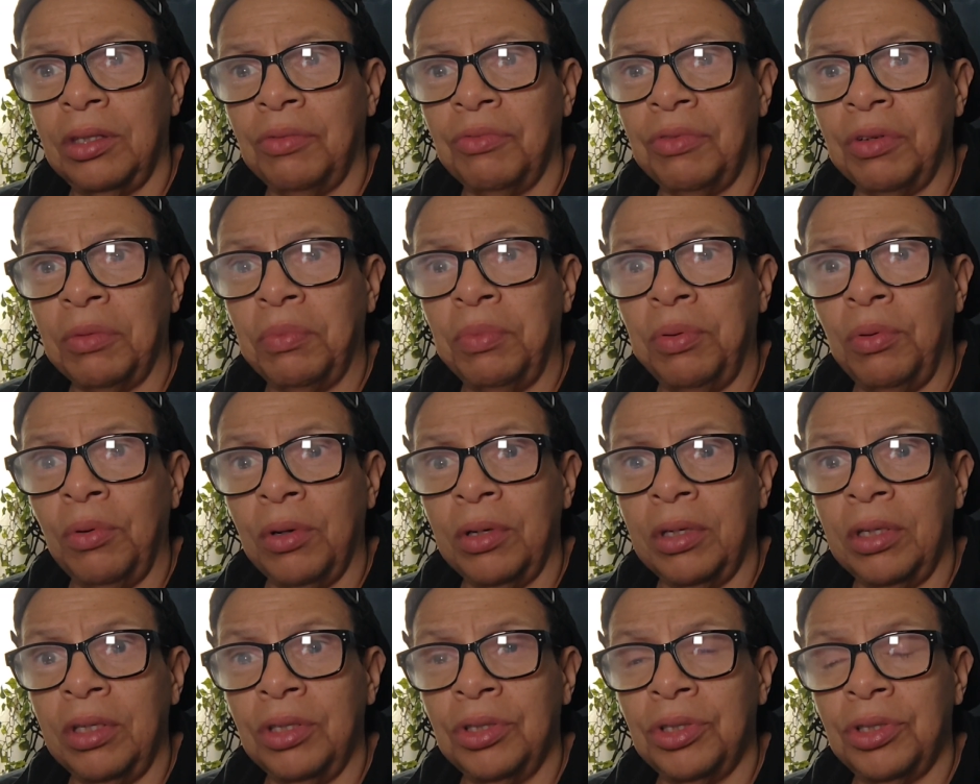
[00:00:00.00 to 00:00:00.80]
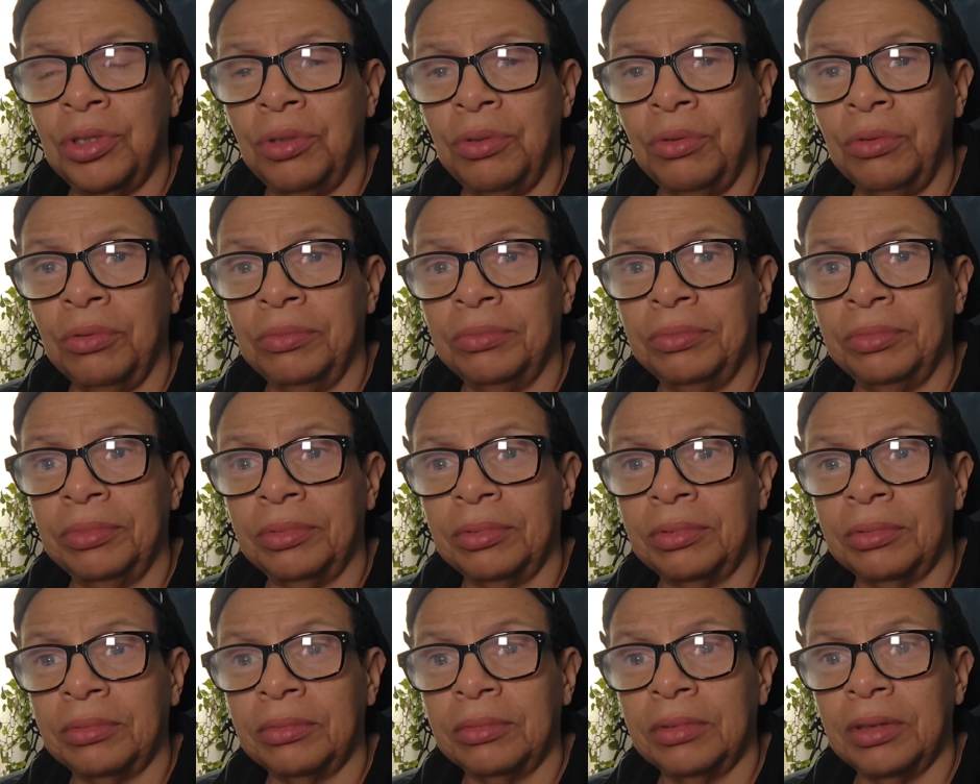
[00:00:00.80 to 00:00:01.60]
to report an issue.
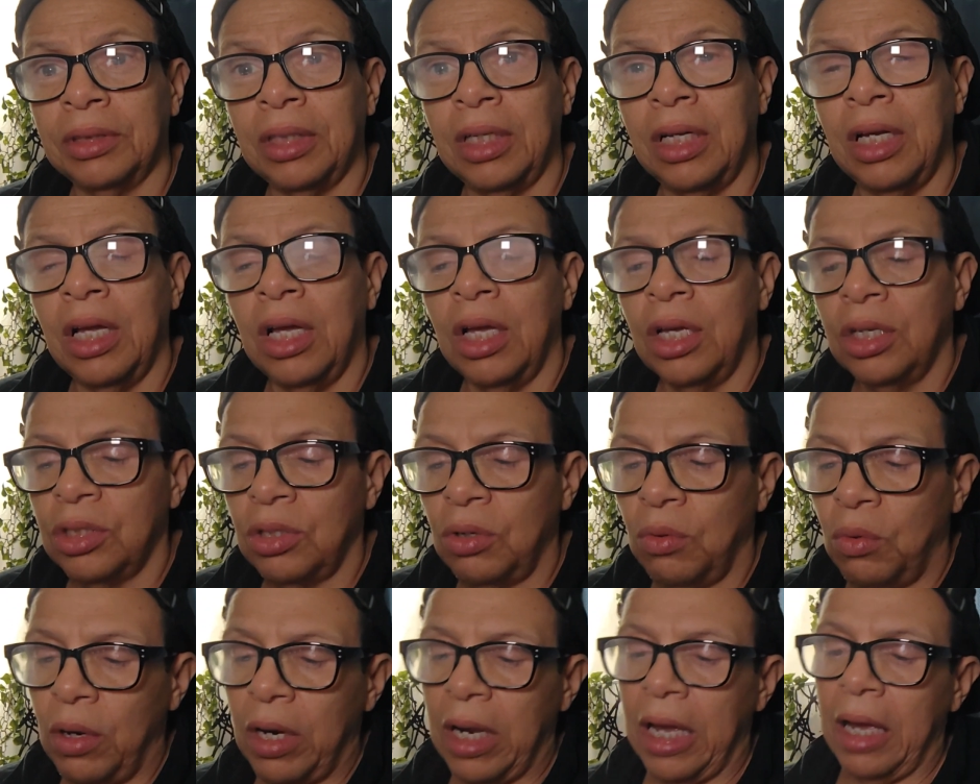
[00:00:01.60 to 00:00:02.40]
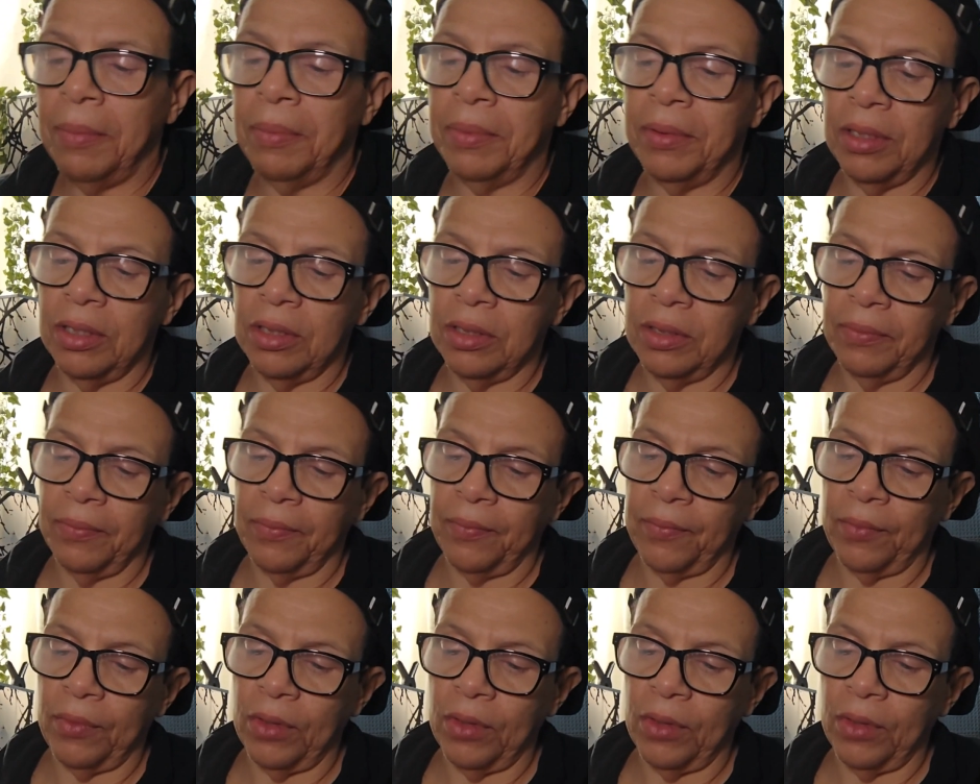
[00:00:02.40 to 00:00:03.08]
So what happened is,